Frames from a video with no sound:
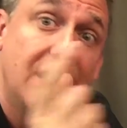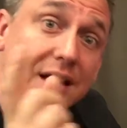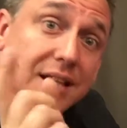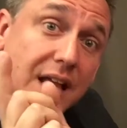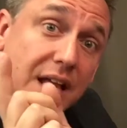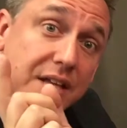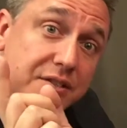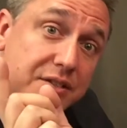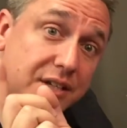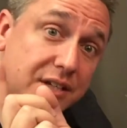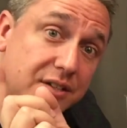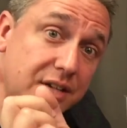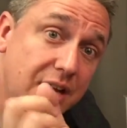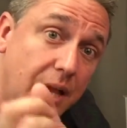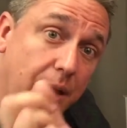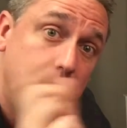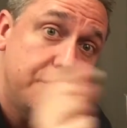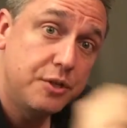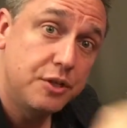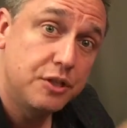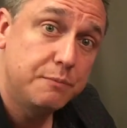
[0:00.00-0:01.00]
lets the
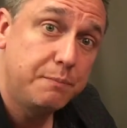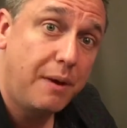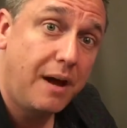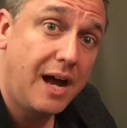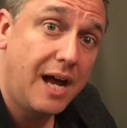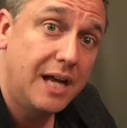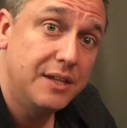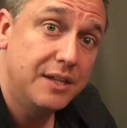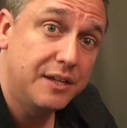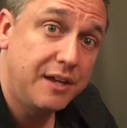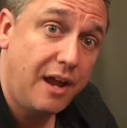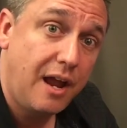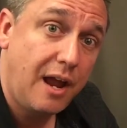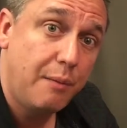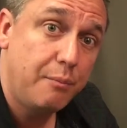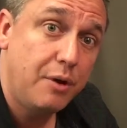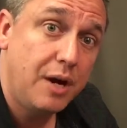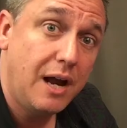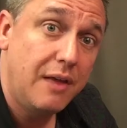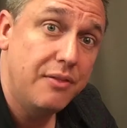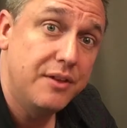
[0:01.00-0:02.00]
intelligence behind the
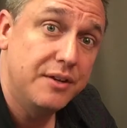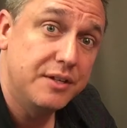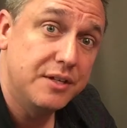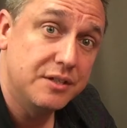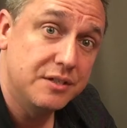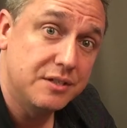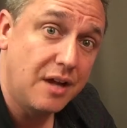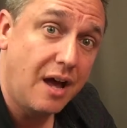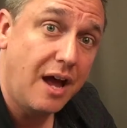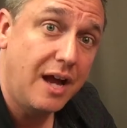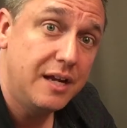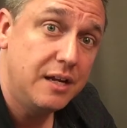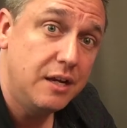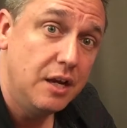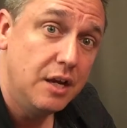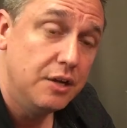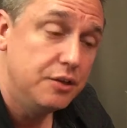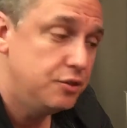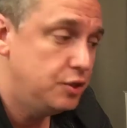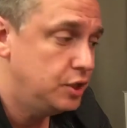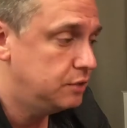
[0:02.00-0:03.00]
camera and the design
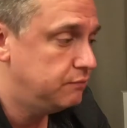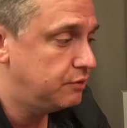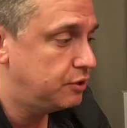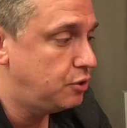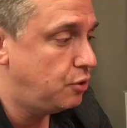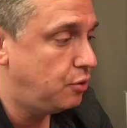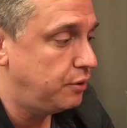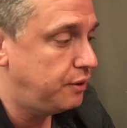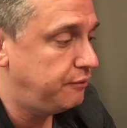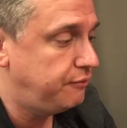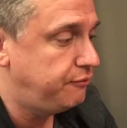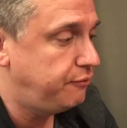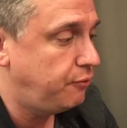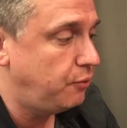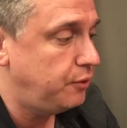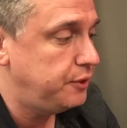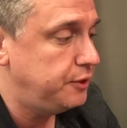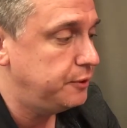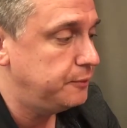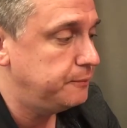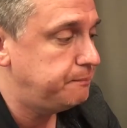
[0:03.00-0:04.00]
do the recording
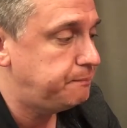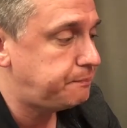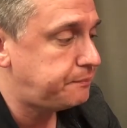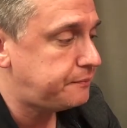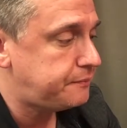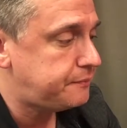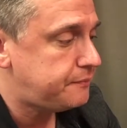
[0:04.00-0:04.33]
for you.